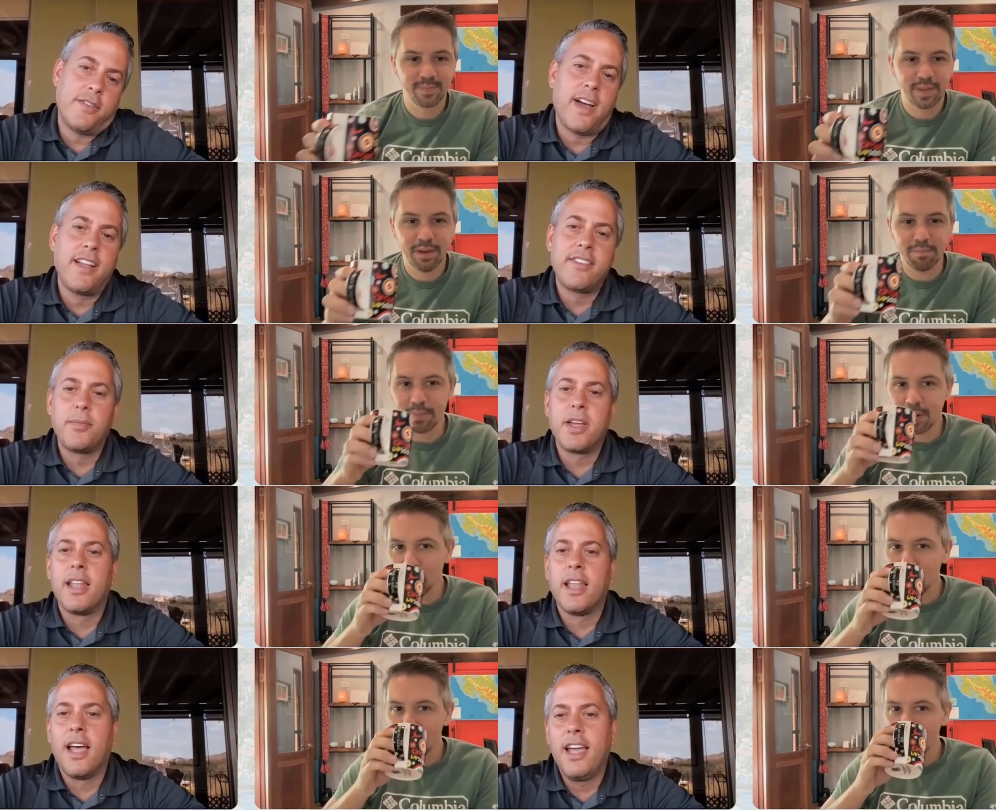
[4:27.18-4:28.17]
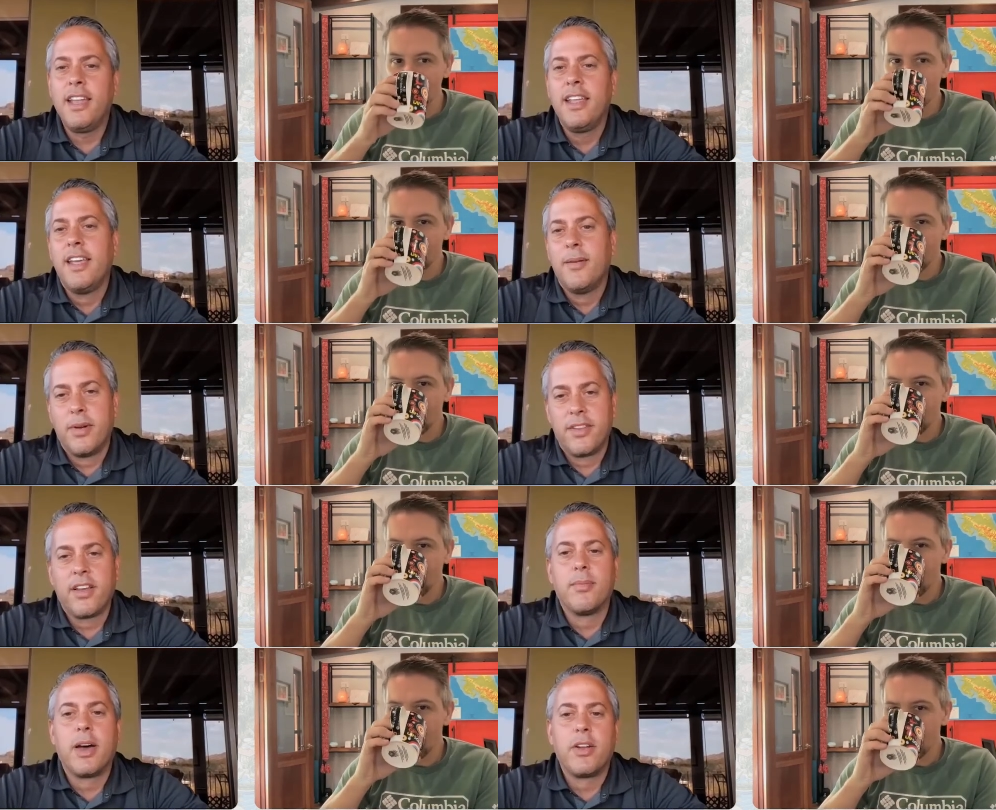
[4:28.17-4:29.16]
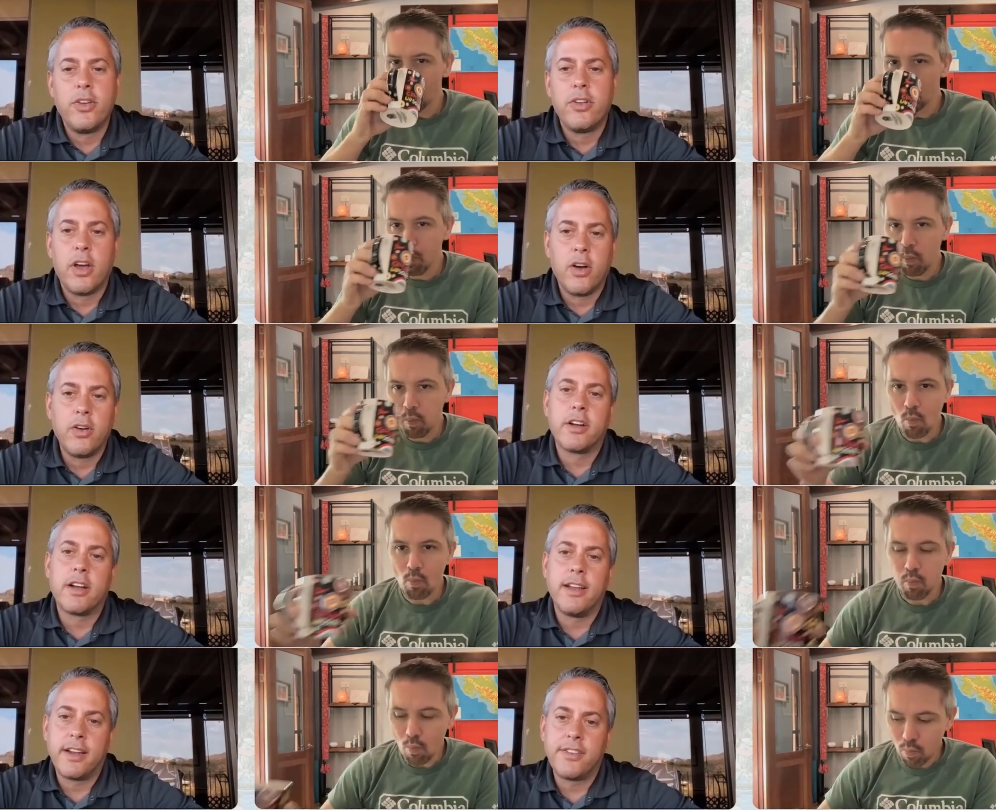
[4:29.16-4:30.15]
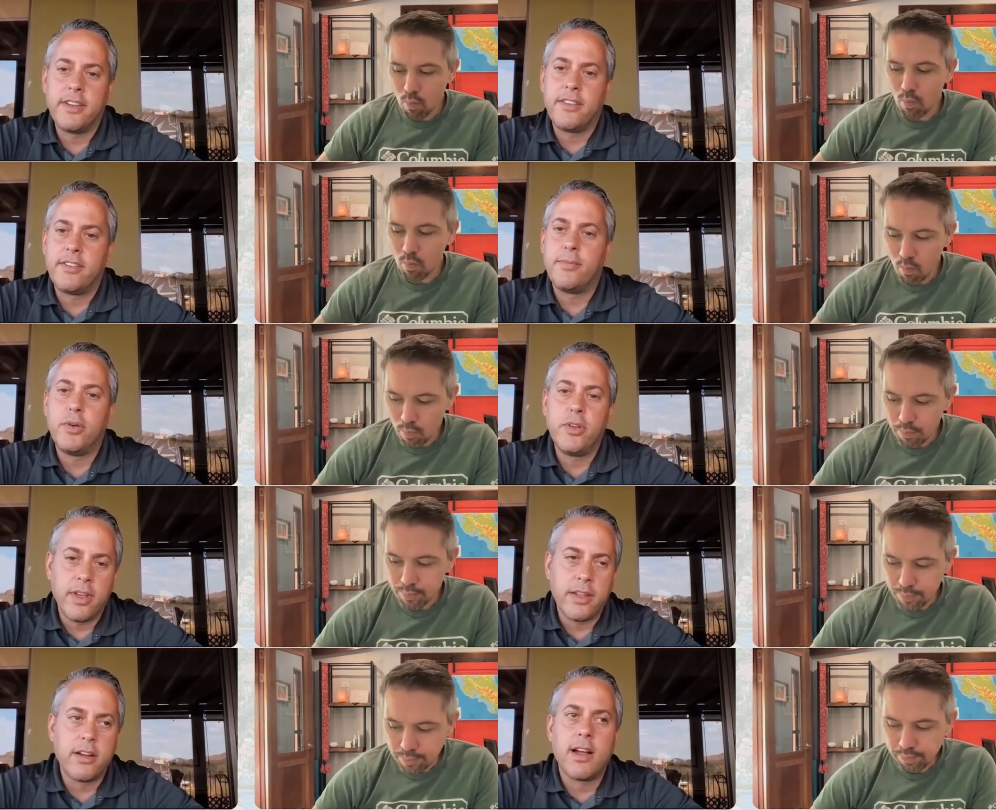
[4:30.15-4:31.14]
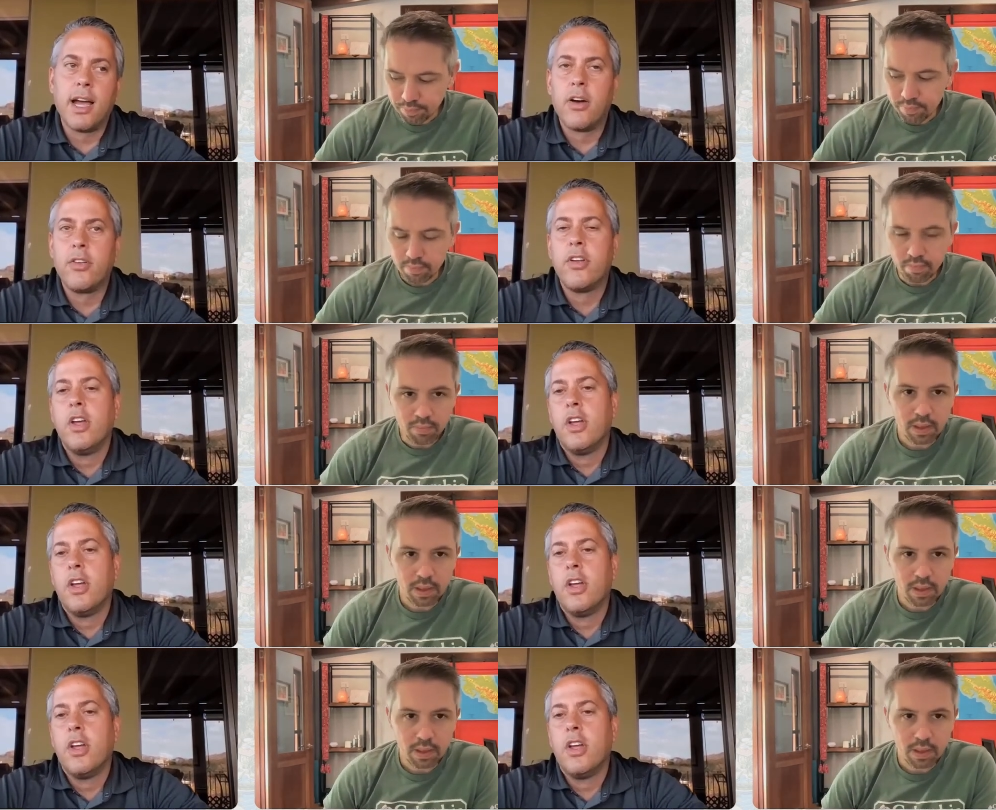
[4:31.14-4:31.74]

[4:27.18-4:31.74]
Speaker 1: You can find yeah. something online, but it's all about who you know and your connections, boots on the ground,